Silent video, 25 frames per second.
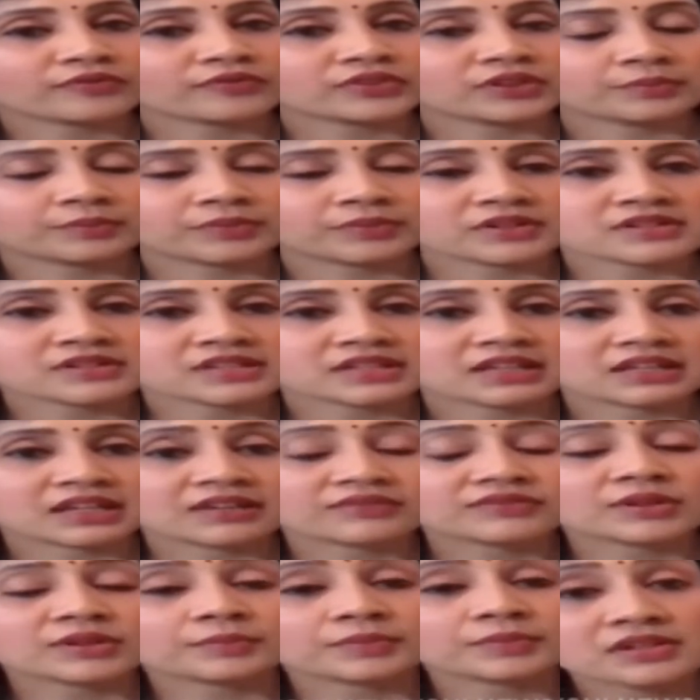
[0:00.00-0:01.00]
of the person.
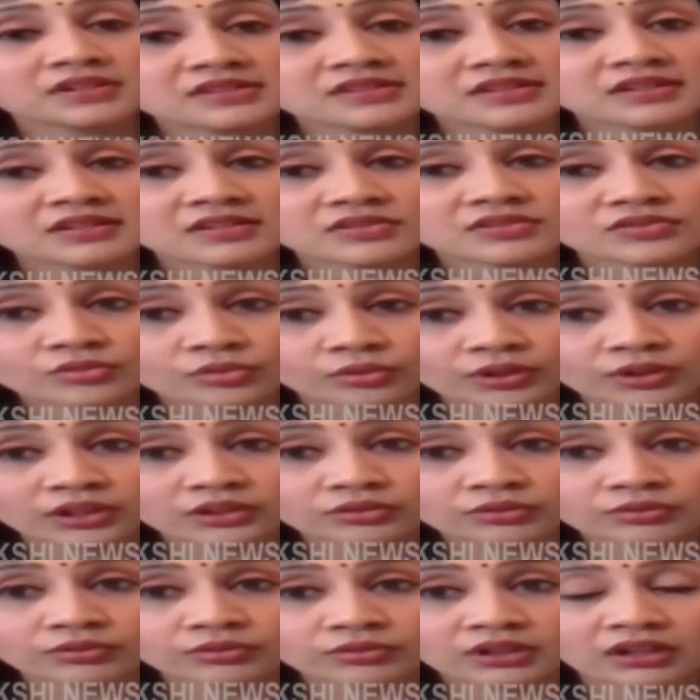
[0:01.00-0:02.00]
If the person is going
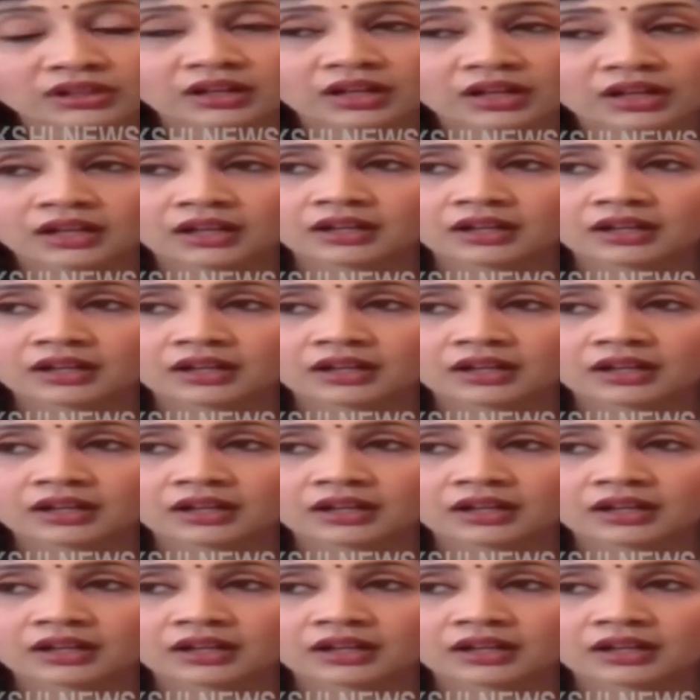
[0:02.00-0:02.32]
through the